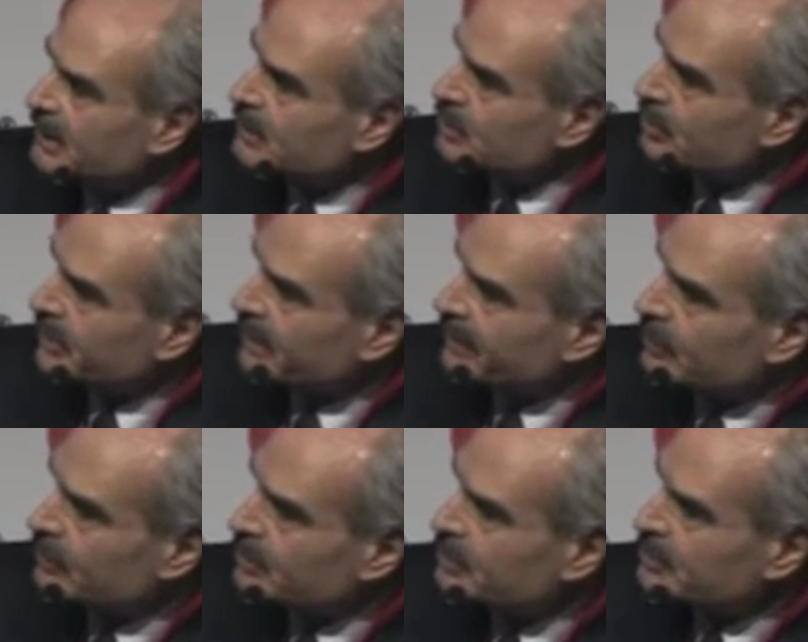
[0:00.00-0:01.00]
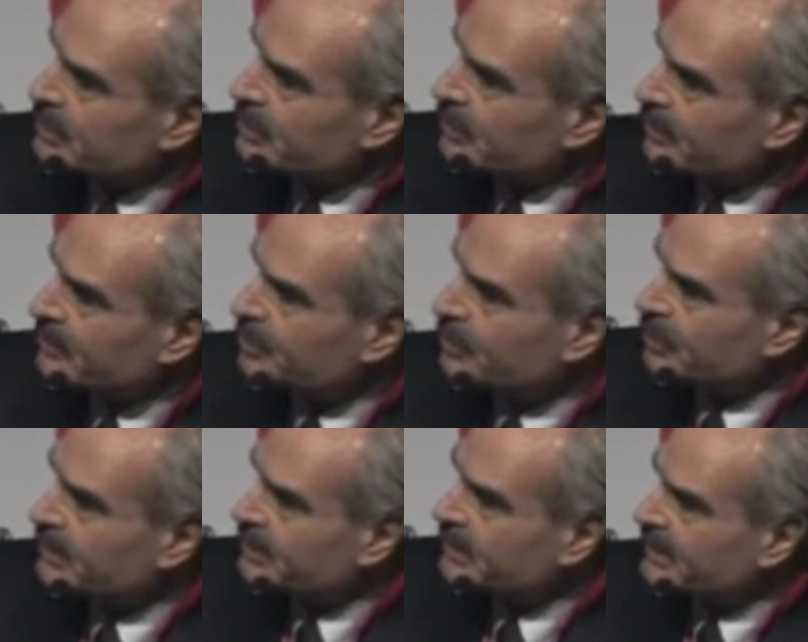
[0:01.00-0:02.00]
So we have almost a
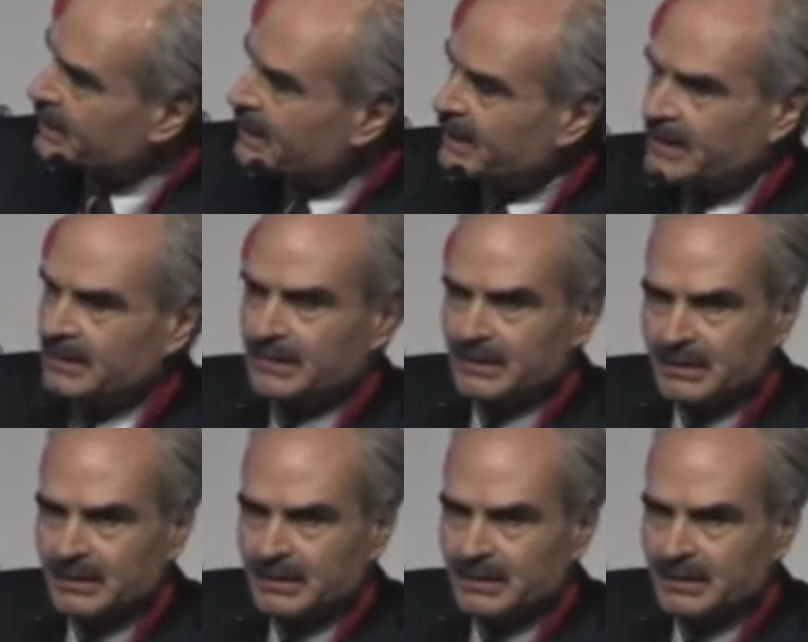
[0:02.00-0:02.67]
12-point gain